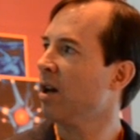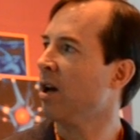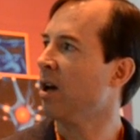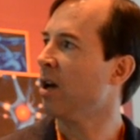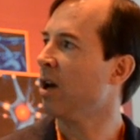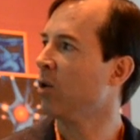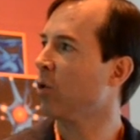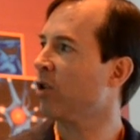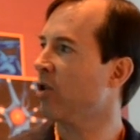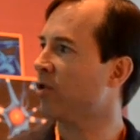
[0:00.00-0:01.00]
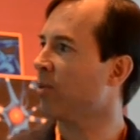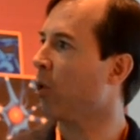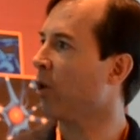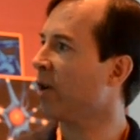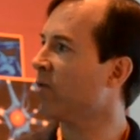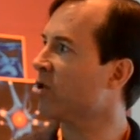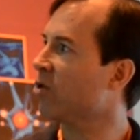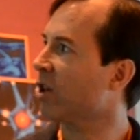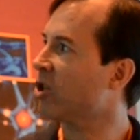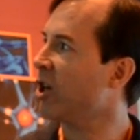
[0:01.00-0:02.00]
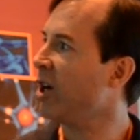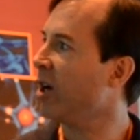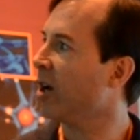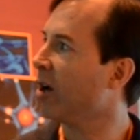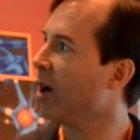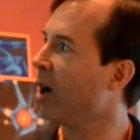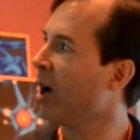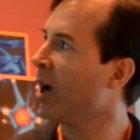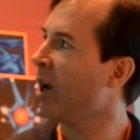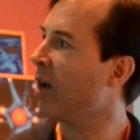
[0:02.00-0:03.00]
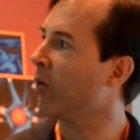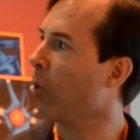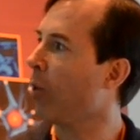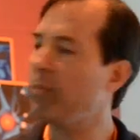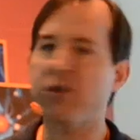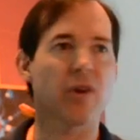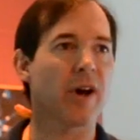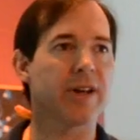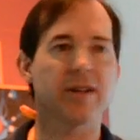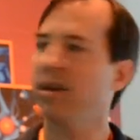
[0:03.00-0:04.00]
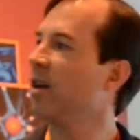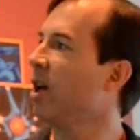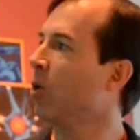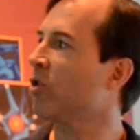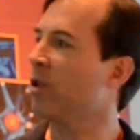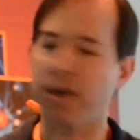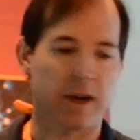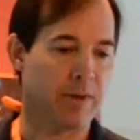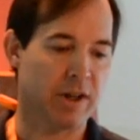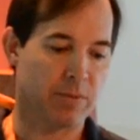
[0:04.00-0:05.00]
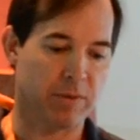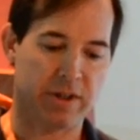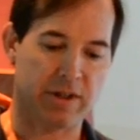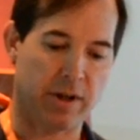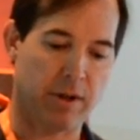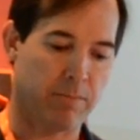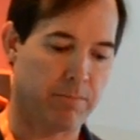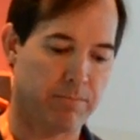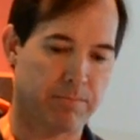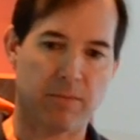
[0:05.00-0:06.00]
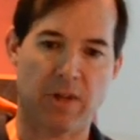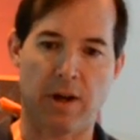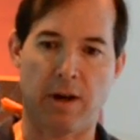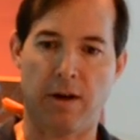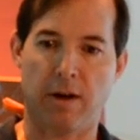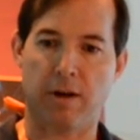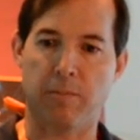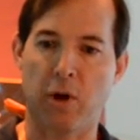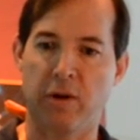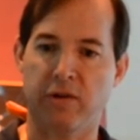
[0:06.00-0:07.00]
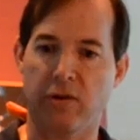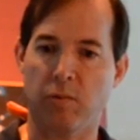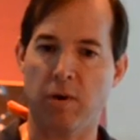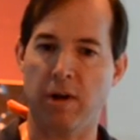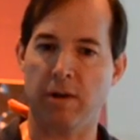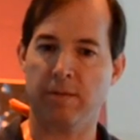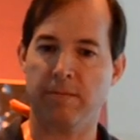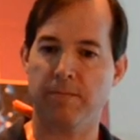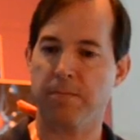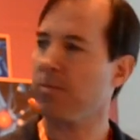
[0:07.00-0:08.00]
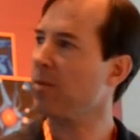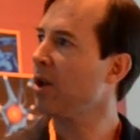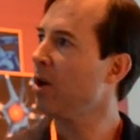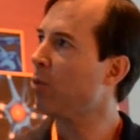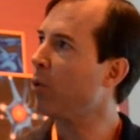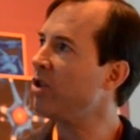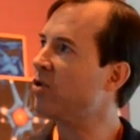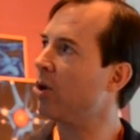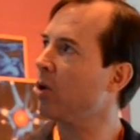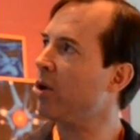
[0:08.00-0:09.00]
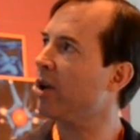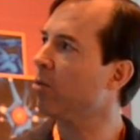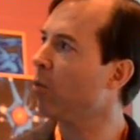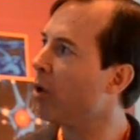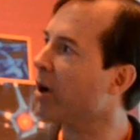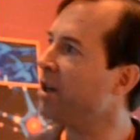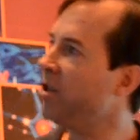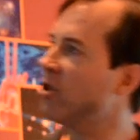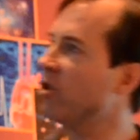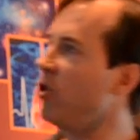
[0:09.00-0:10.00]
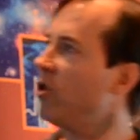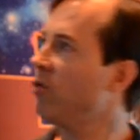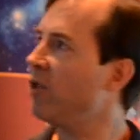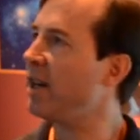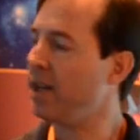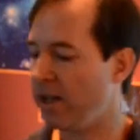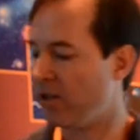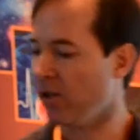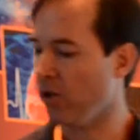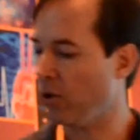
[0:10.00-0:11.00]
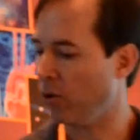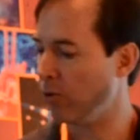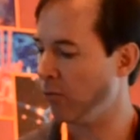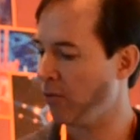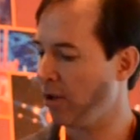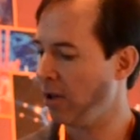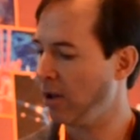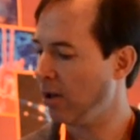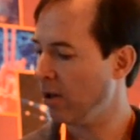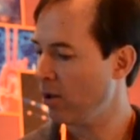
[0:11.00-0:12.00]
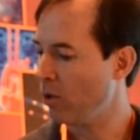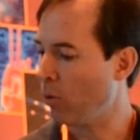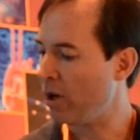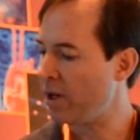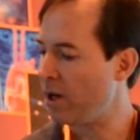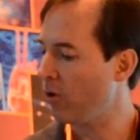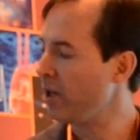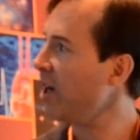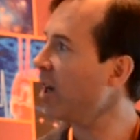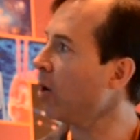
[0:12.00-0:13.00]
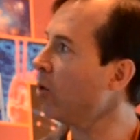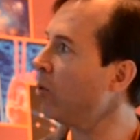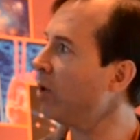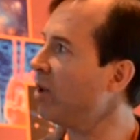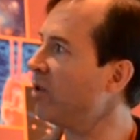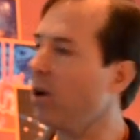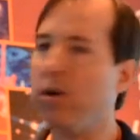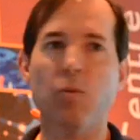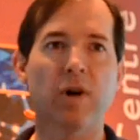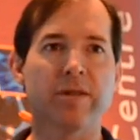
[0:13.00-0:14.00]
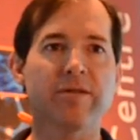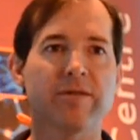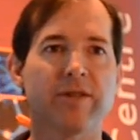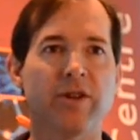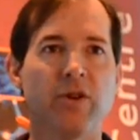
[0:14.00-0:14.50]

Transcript: And also the supporting infrastructure here, having a website, and also data management components as well. But when you sort of look at what an institution really needs to do, the one here in yellow is the only one that a